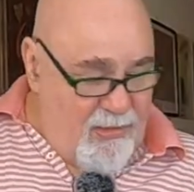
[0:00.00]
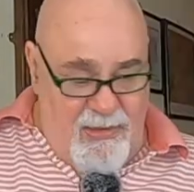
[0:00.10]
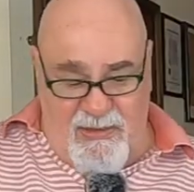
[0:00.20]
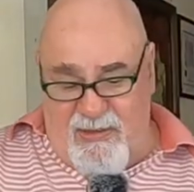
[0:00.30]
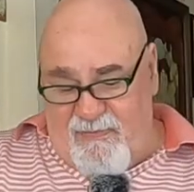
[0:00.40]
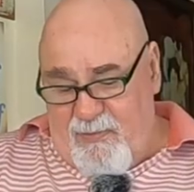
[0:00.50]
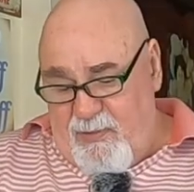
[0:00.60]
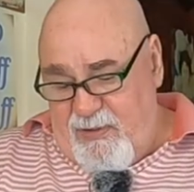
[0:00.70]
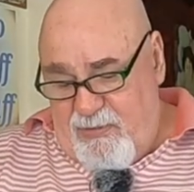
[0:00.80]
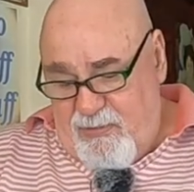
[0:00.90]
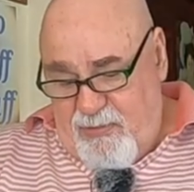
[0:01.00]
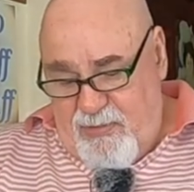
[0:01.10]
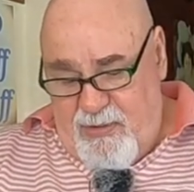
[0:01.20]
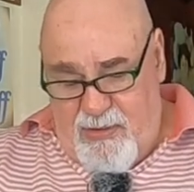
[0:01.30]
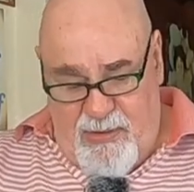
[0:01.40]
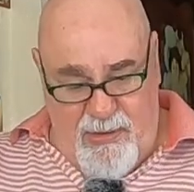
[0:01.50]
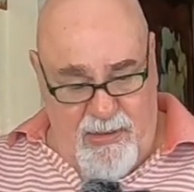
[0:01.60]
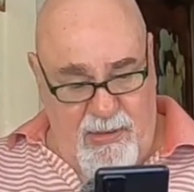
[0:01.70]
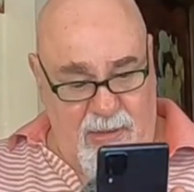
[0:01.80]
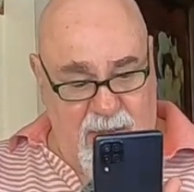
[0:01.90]
Let's have a wee look
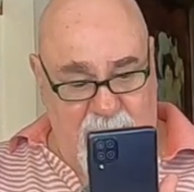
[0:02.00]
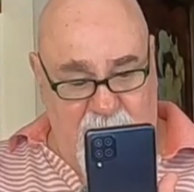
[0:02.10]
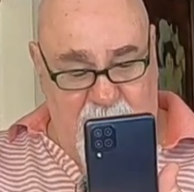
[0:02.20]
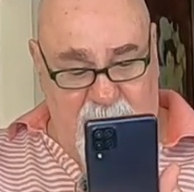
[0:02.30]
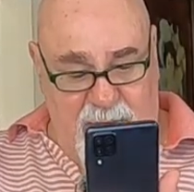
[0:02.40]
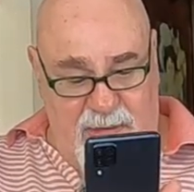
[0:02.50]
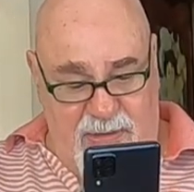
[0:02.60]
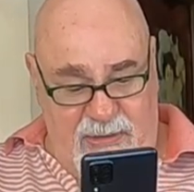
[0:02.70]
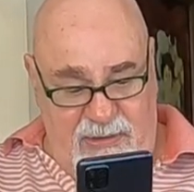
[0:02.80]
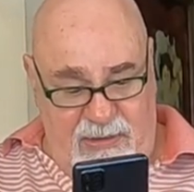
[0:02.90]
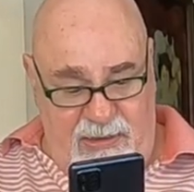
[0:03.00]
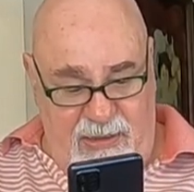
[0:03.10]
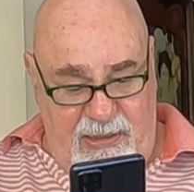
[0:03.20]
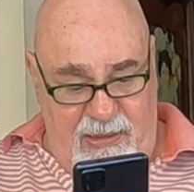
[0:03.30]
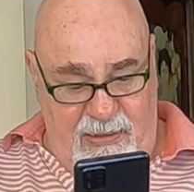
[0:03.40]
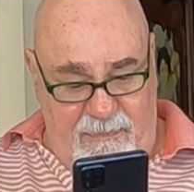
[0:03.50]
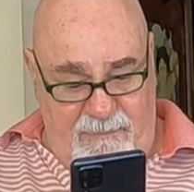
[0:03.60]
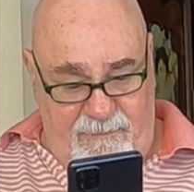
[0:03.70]
to see.